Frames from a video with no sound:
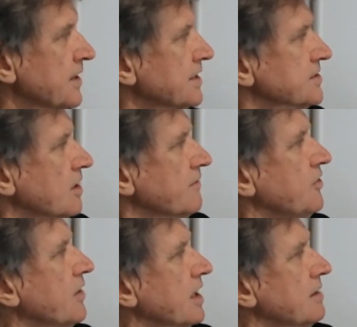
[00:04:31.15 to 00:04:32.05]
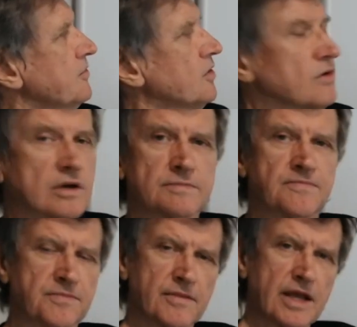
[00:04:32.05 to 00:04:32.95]
So if you had a muon
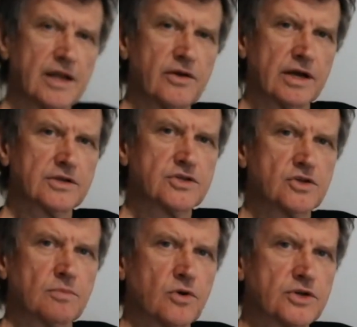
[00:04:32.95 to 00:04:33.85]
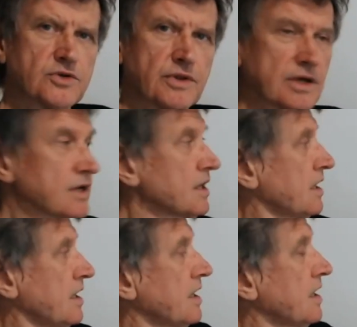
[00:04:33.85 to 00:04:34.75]
and you had a stopwatch with it,
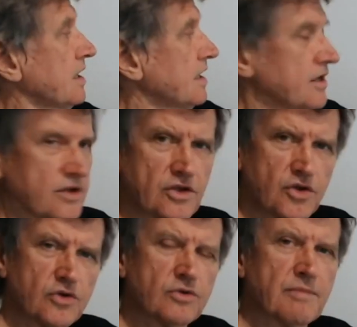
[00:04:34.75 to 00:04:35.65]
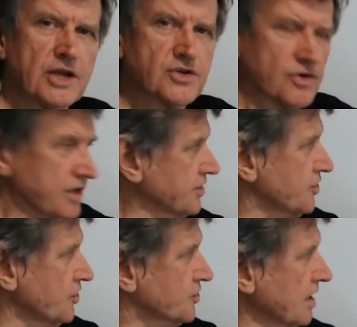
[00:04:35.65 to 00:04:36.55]
you'd measure it as
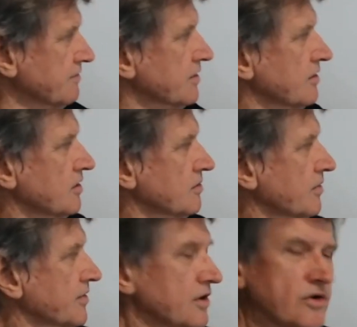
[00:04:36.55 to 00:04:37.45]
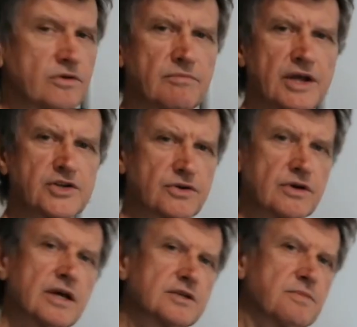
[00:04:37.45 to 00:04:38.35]
you travelled along with it. You'd measure
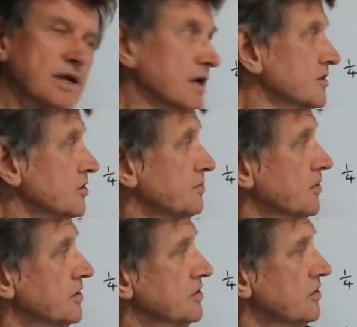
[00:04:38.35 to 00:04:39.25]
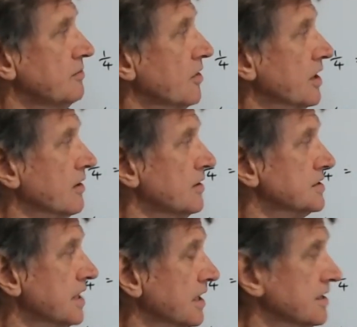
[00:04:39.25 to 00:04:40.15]
it as being 2.2
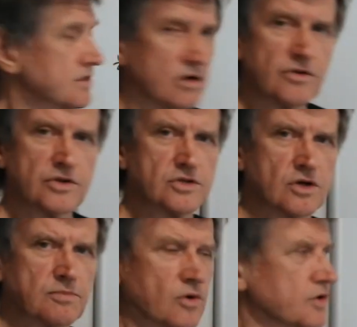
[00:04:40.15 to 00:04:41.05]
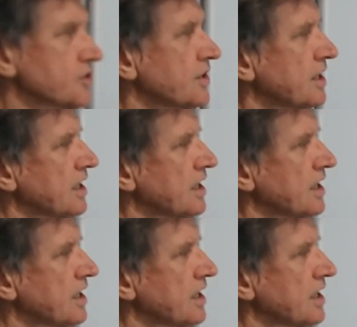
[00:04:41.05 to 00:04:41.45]
microseconds on the stopwatch.